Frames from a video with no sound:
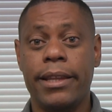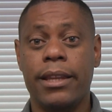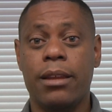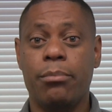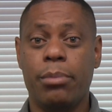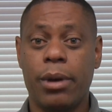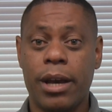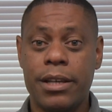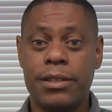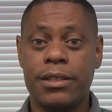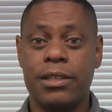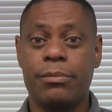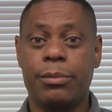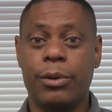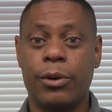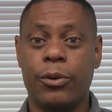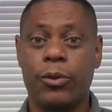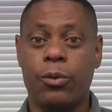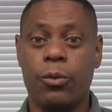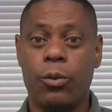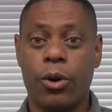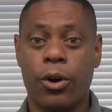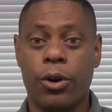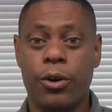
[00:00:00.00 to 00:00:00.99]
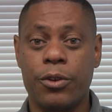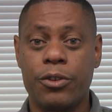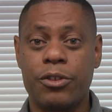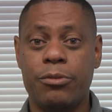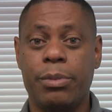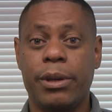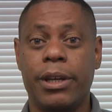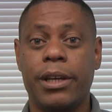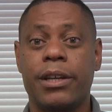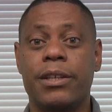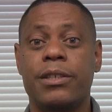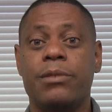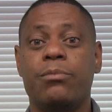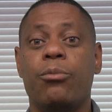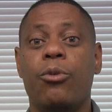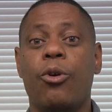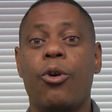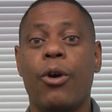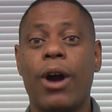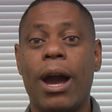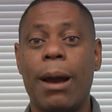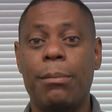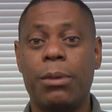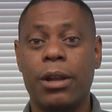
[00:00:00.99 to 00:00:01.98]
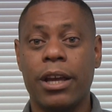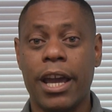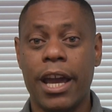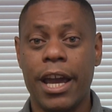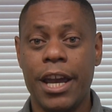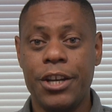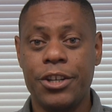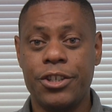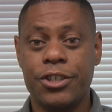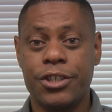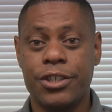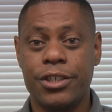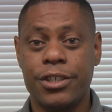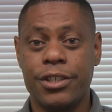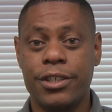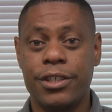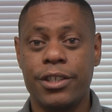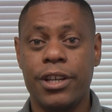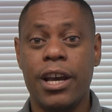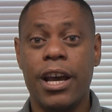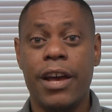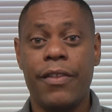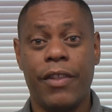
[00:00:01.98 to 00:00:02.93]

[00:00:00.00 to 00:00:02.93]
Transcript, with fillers: the best of both worlds because more applications